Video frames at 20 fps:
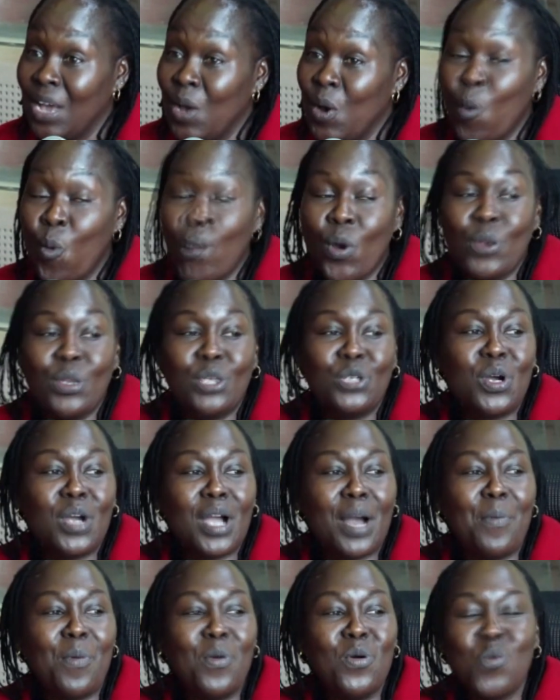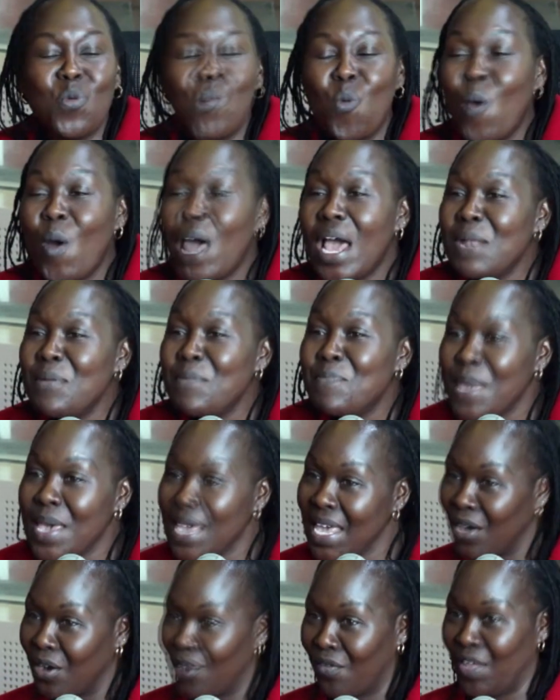When you talk about
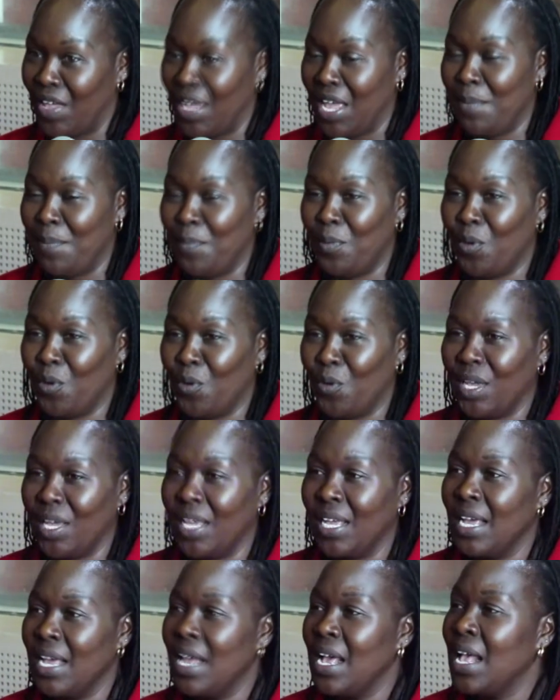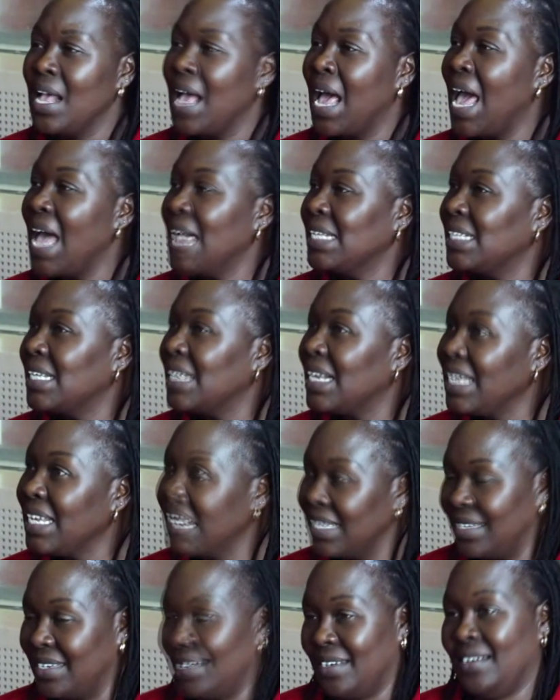well-being of the employee, as a
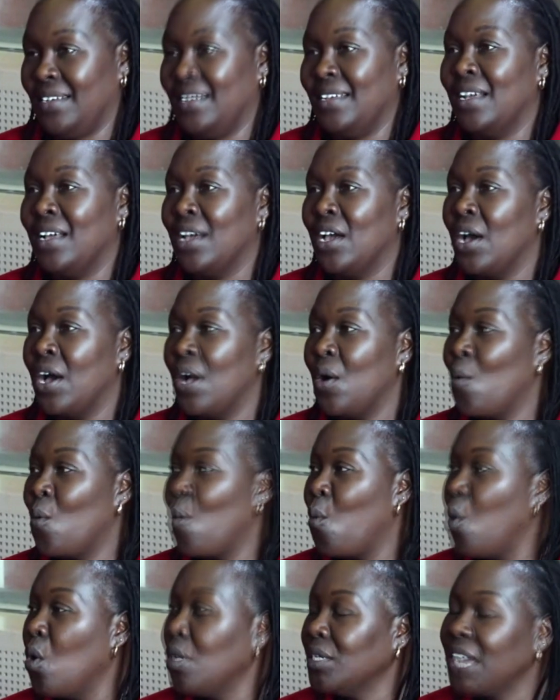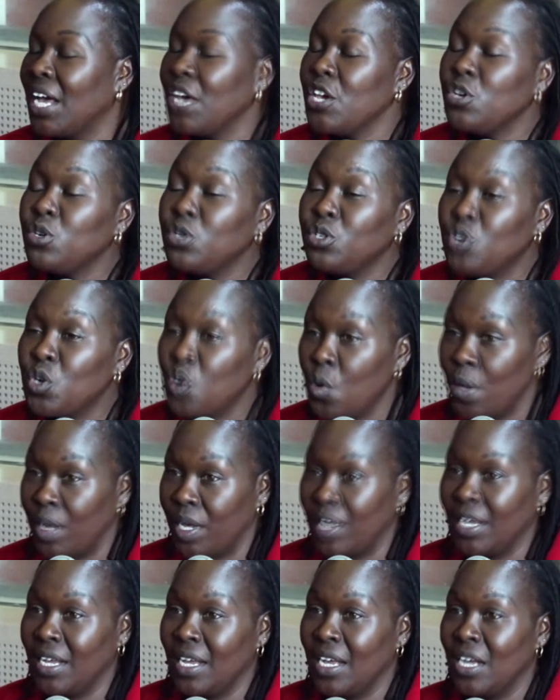leader, what are you
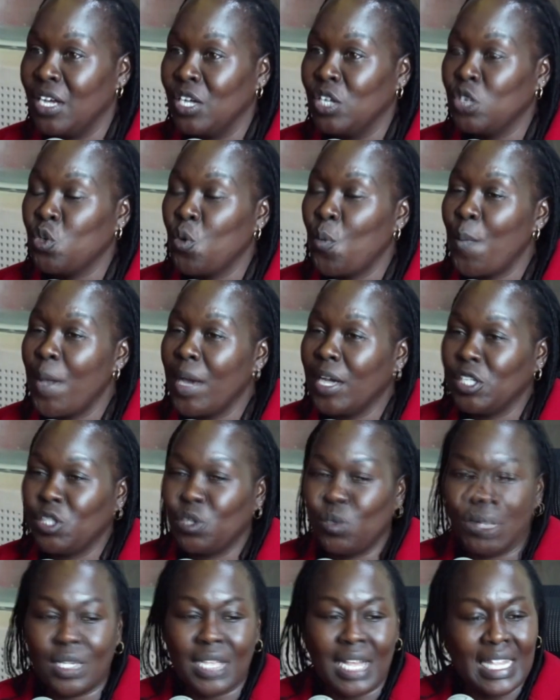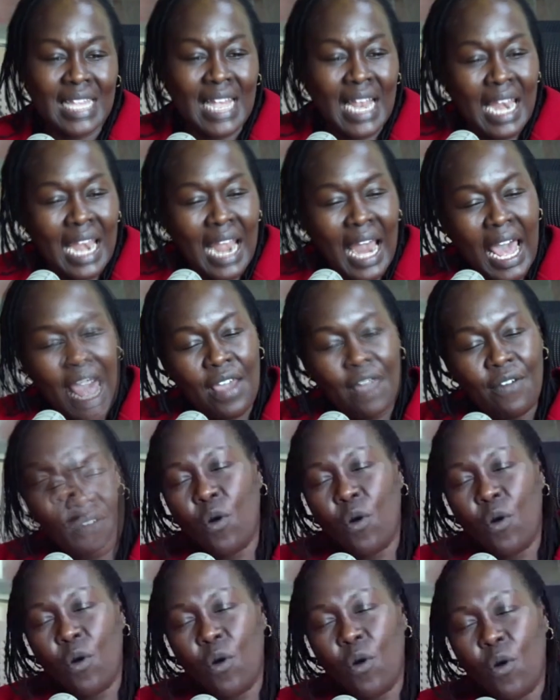doing to make sure that the life
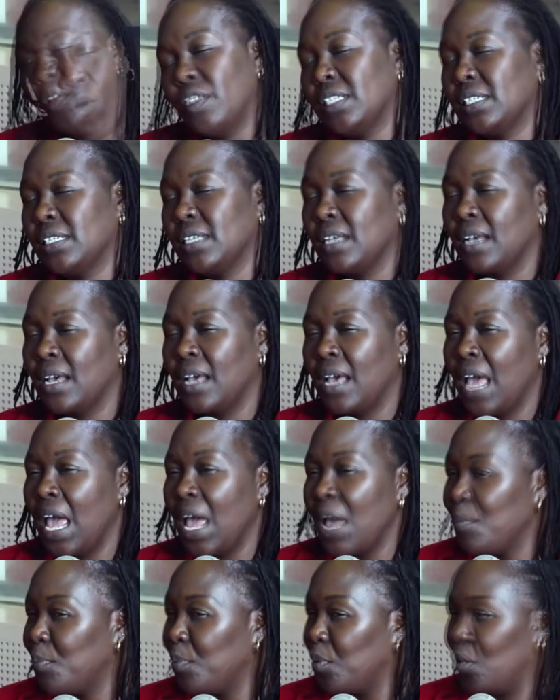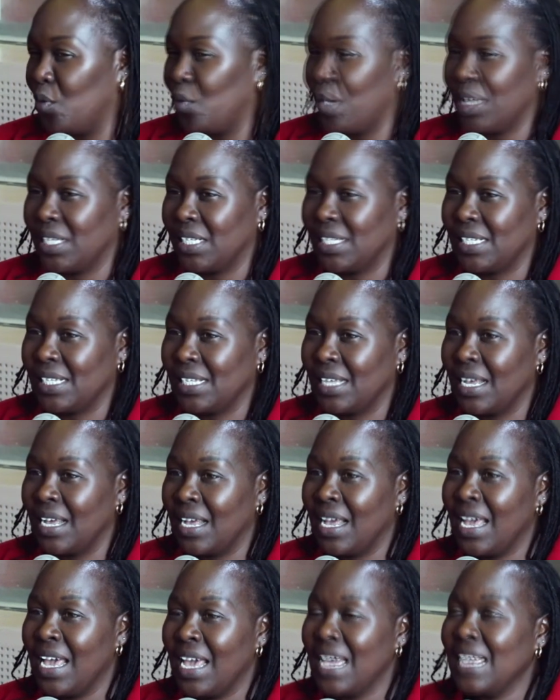of these employees
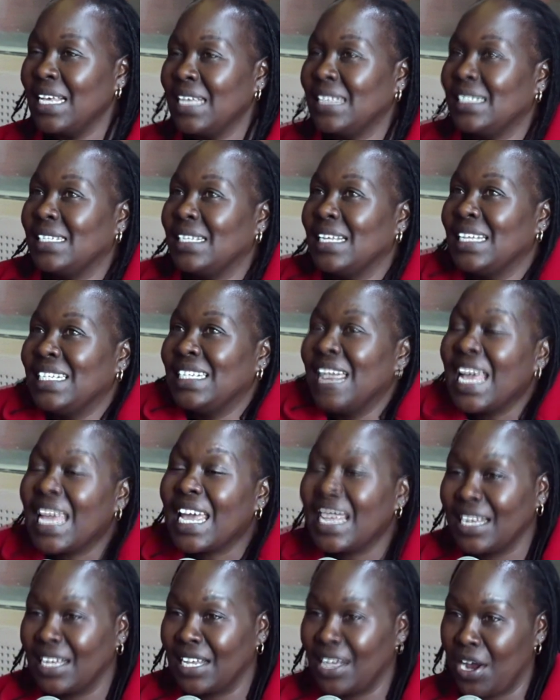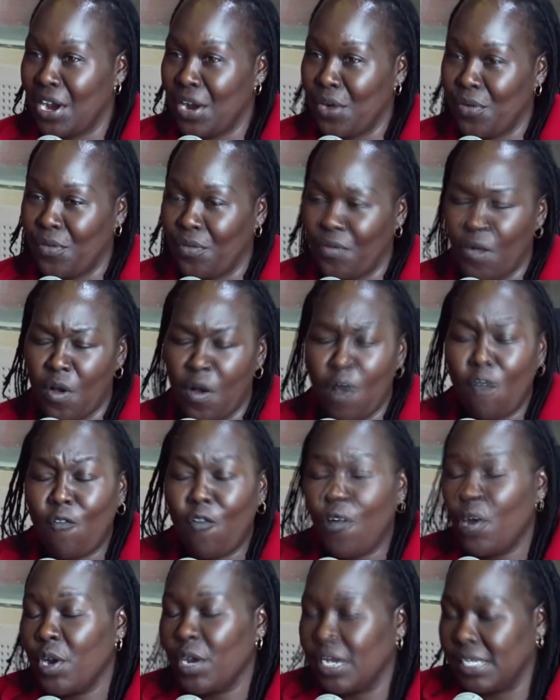is taken care of?
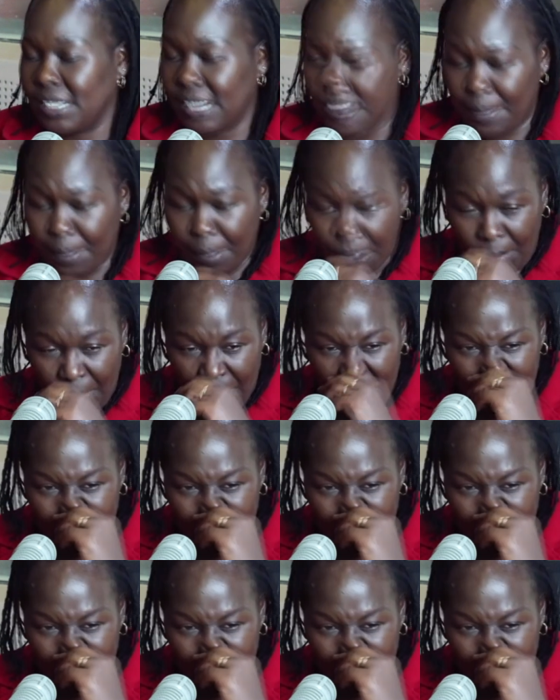For example,